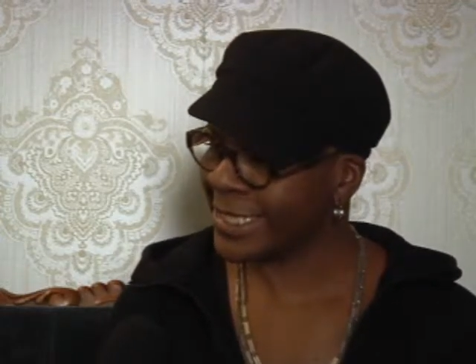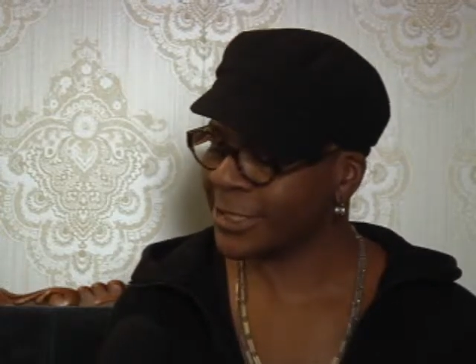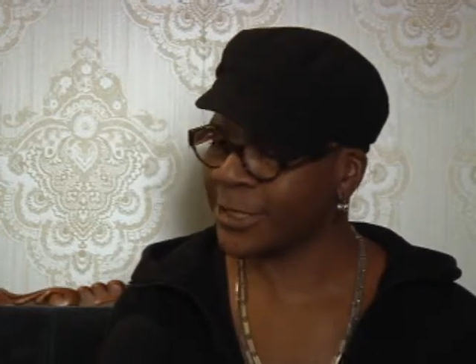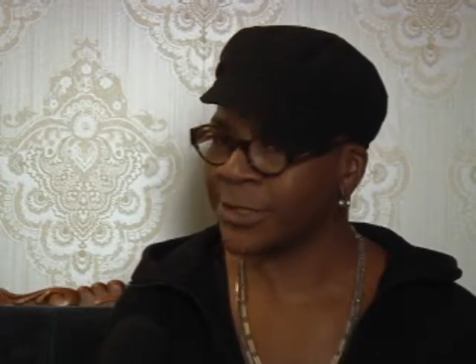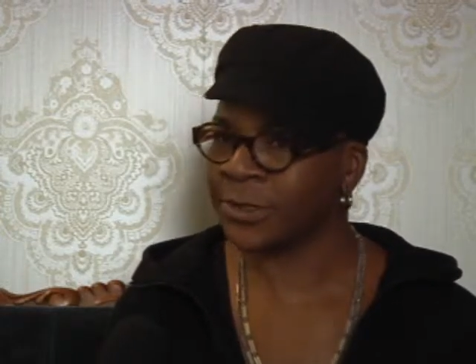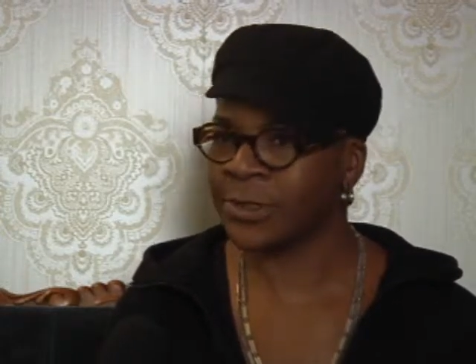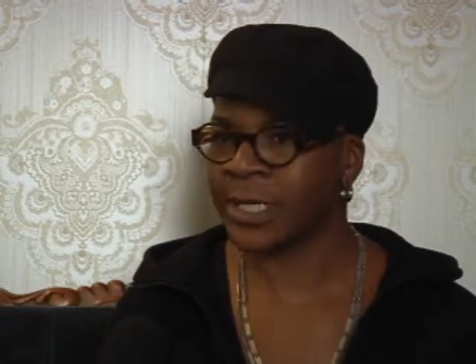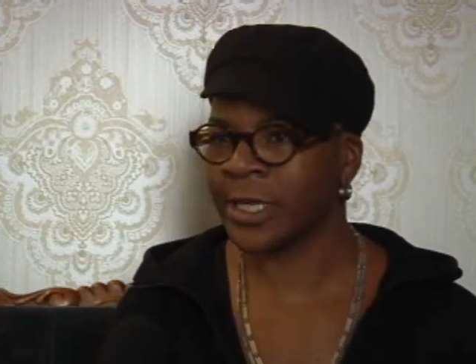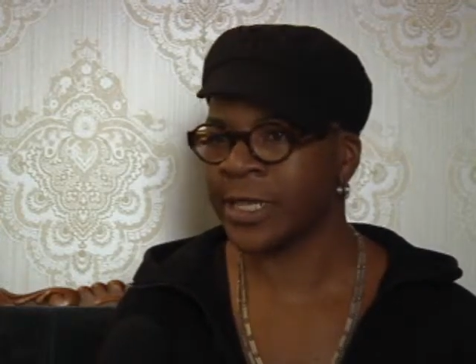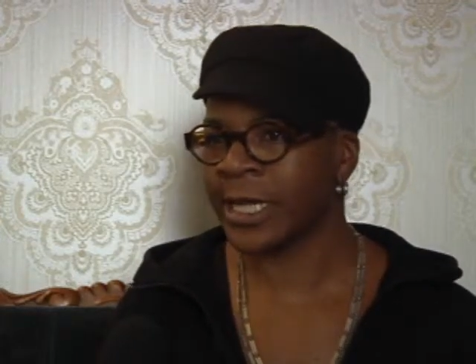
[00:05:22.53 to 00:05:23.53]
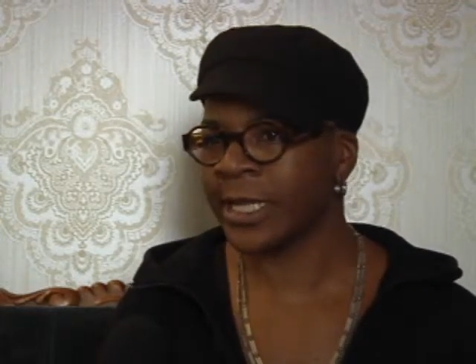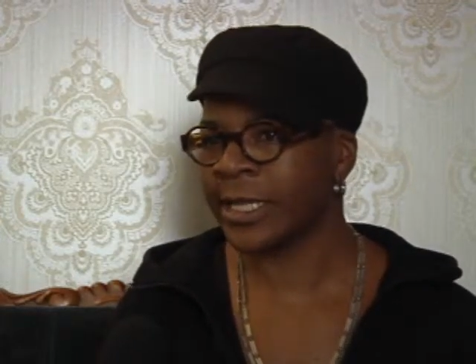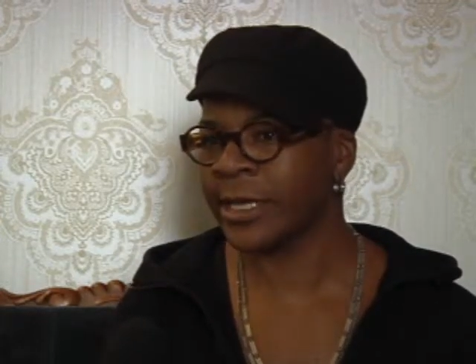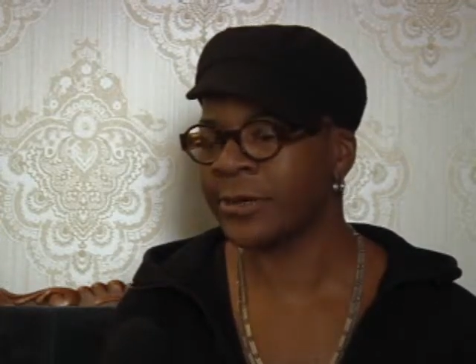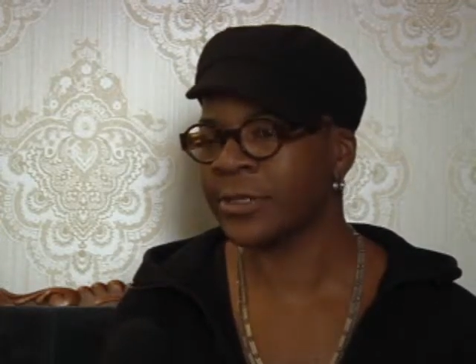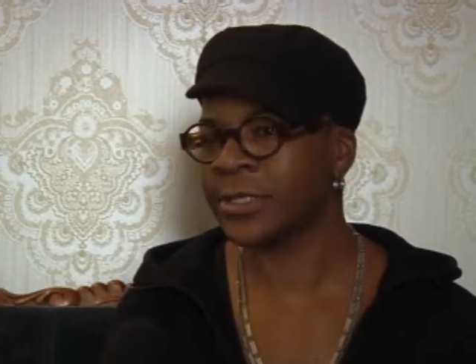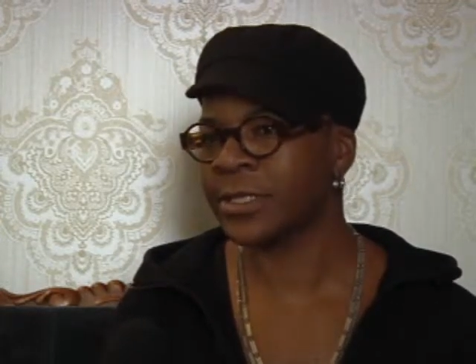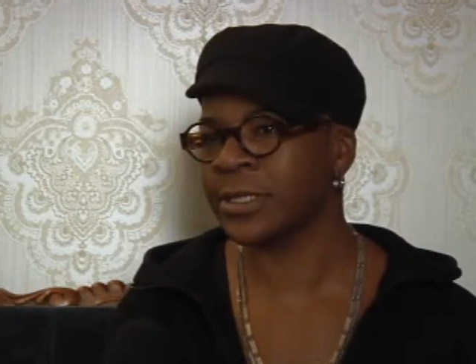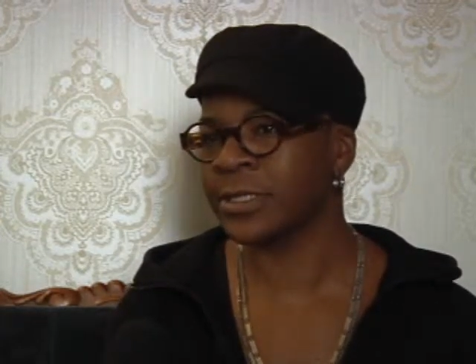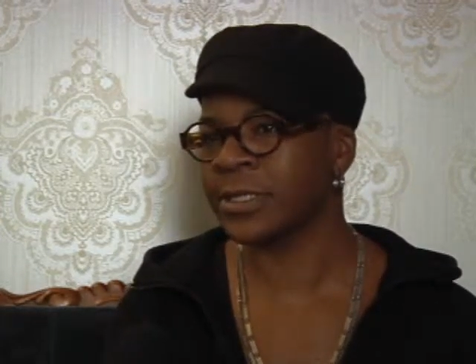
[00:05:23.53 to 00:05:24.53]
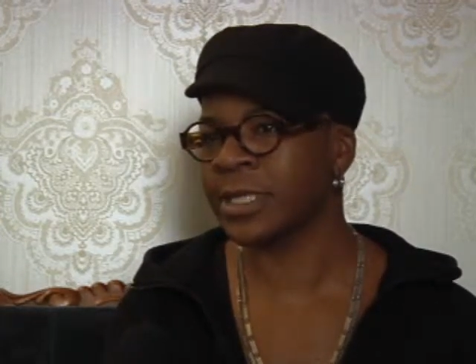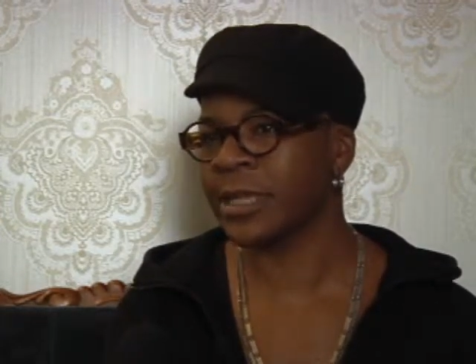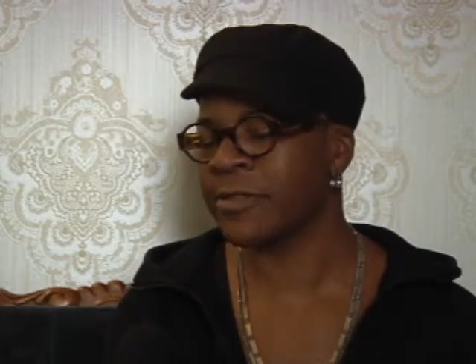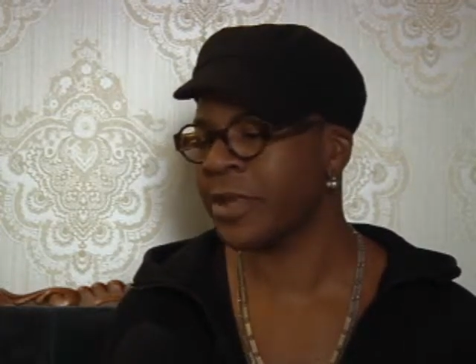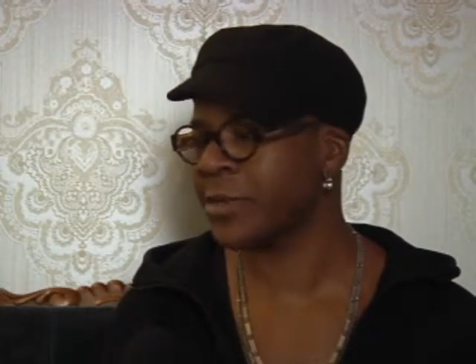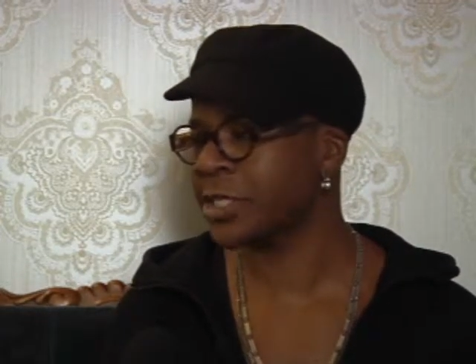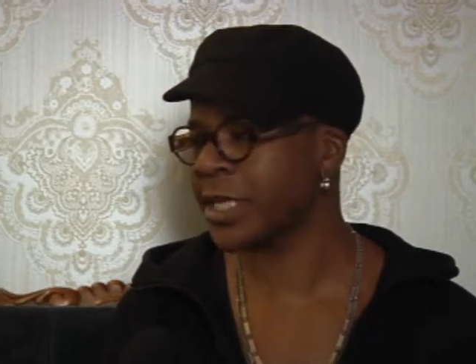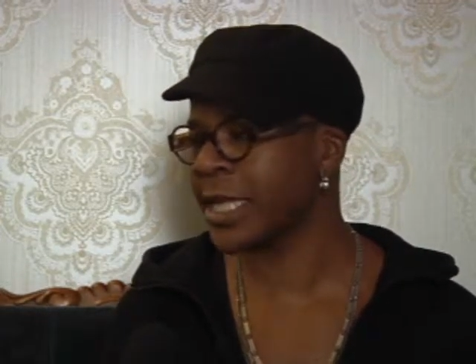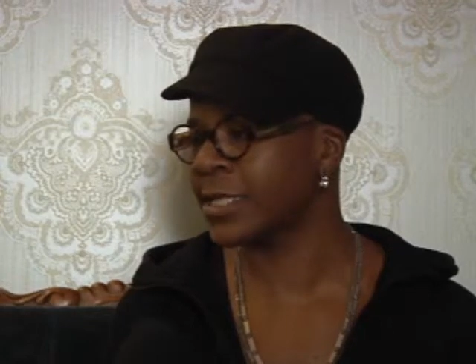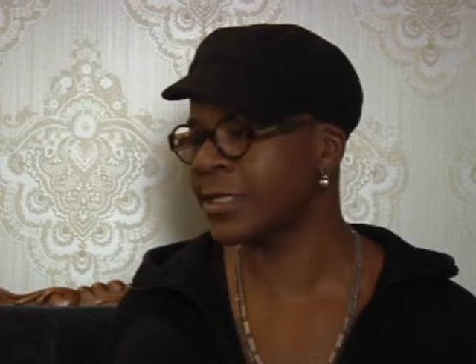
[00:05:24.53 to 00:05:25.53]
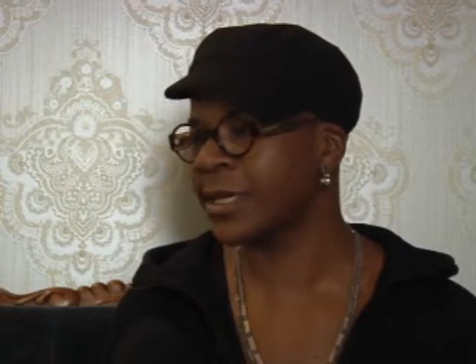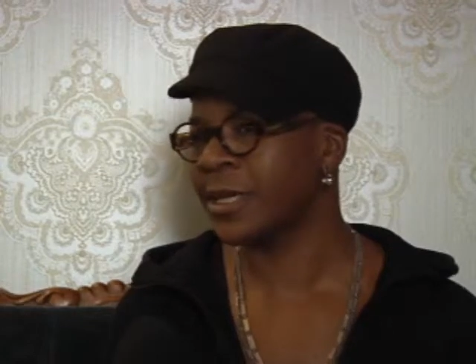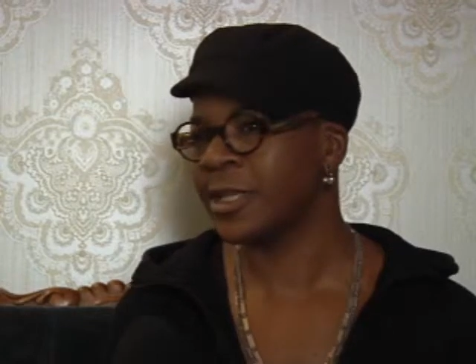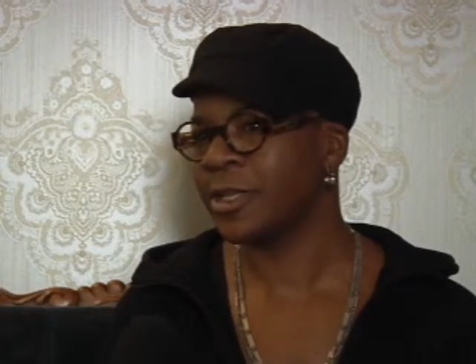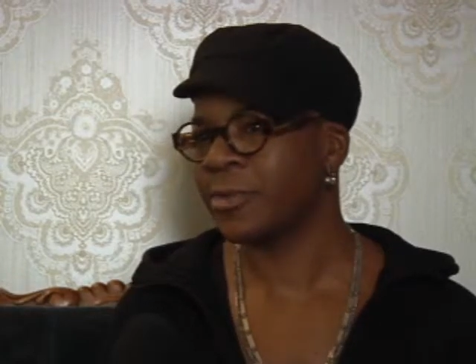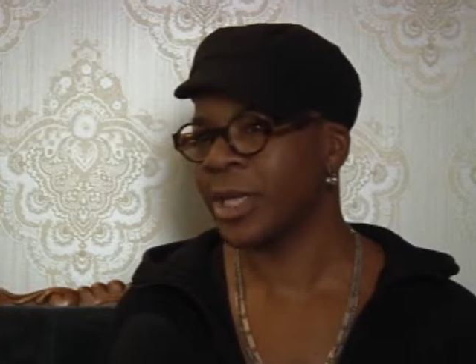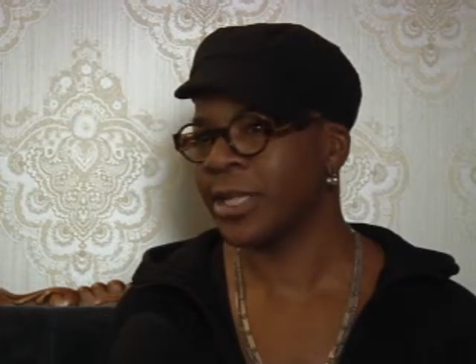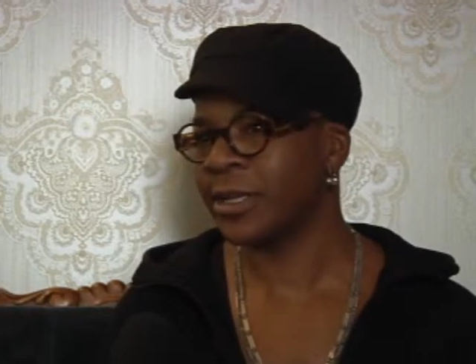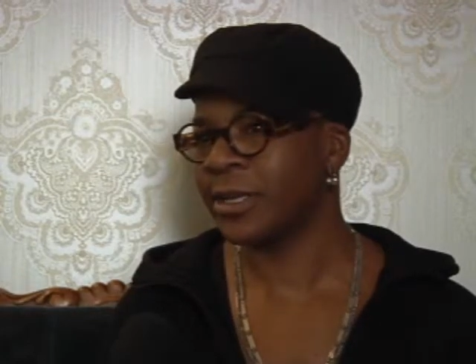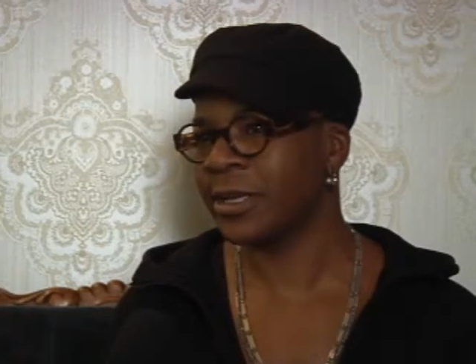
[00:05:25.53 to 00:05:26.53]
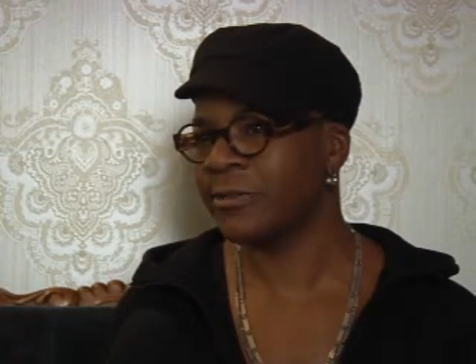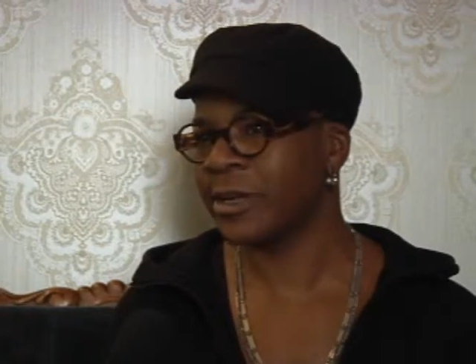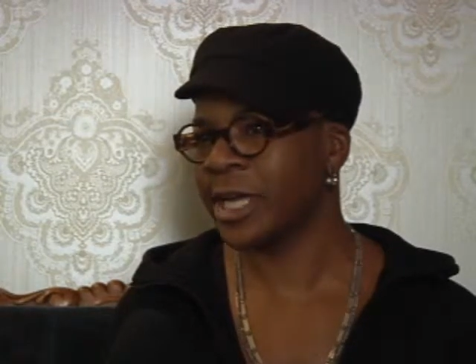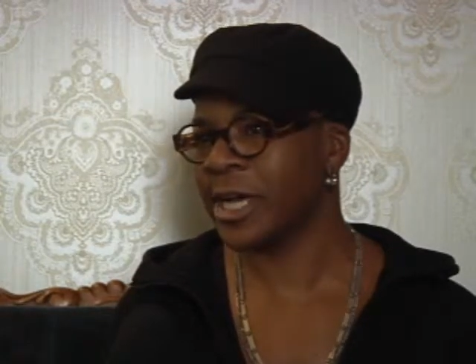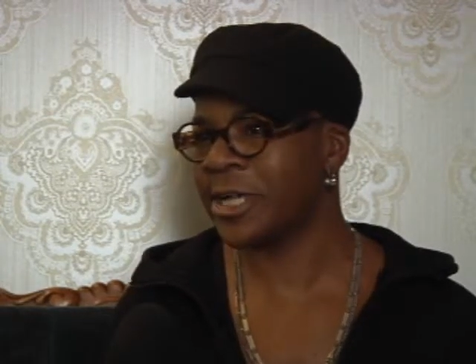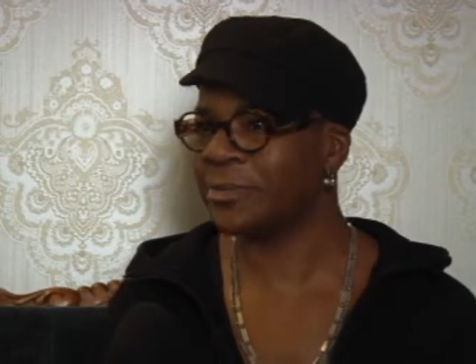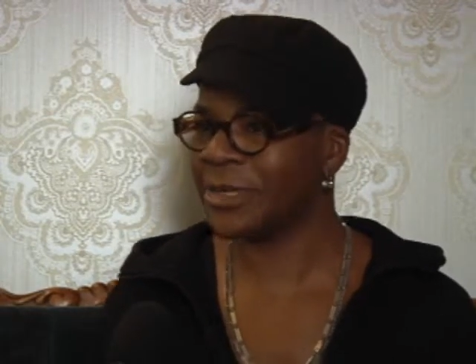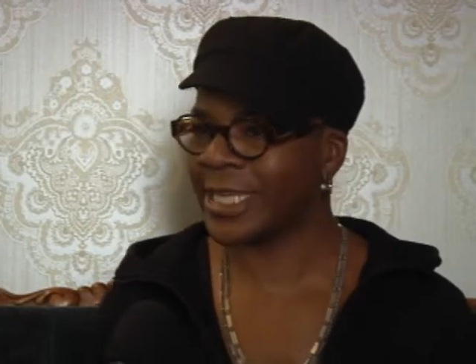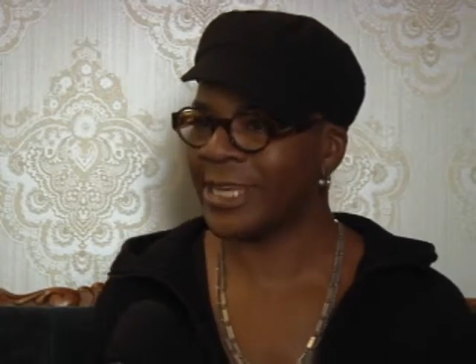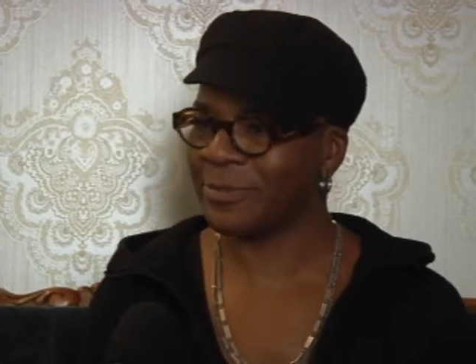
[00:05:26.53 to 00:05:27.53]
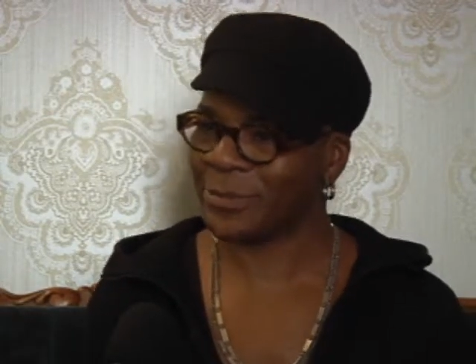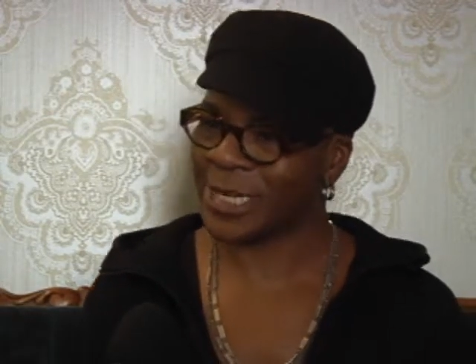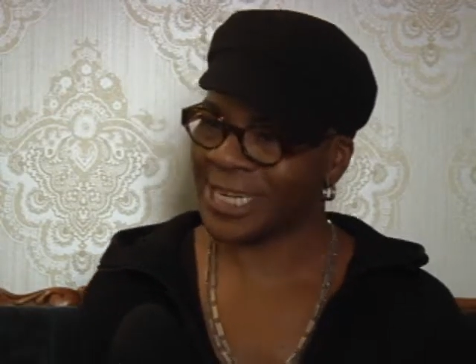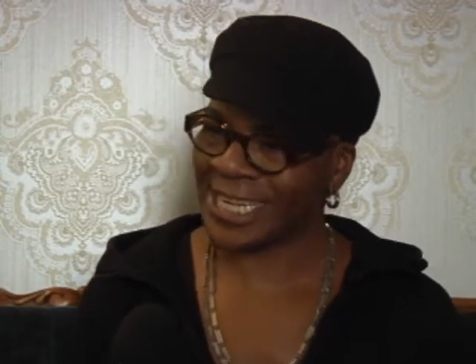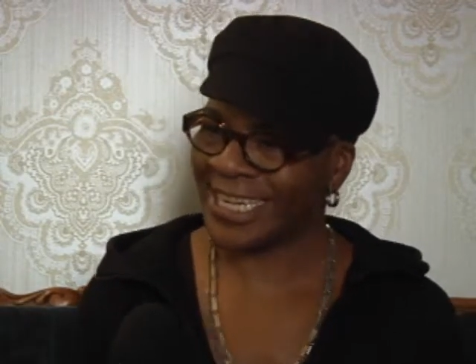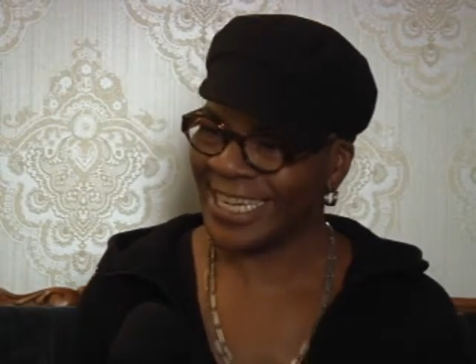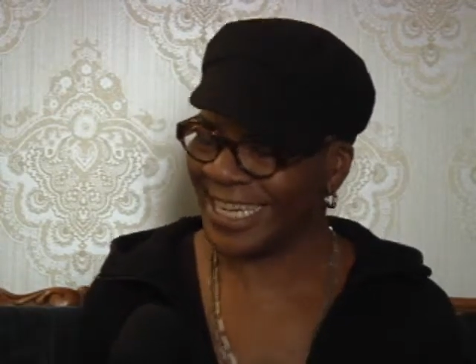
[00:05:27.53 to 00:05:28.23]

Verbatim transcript: And so uh, the idea was to, to give them a chance to be in a, a very unpolite bar,